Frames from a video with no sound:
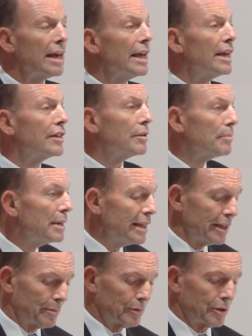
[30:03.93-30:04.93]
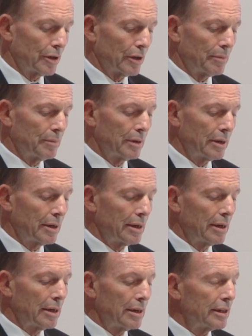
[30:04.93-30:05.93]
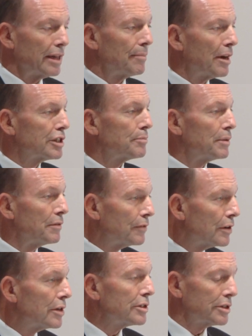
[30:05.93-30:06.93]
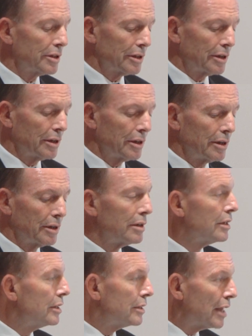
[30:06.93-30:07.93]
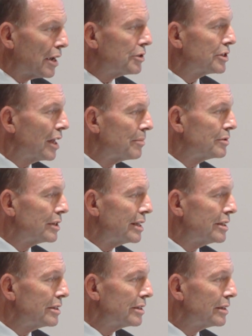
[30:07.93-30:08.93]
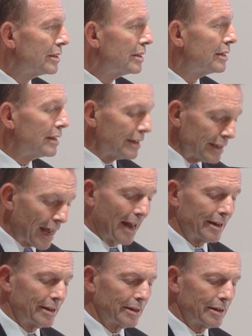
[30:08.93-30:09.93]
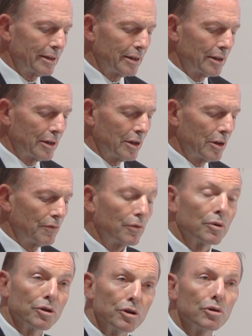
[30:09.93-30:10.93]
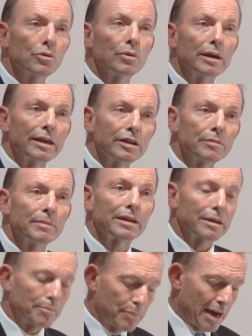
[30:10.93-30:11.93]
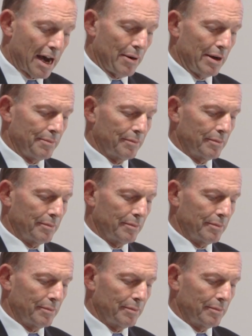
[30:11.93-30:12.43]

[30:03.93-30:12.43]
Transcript: In the medium term, there must be first, no subsidies, none, for new intermittent power,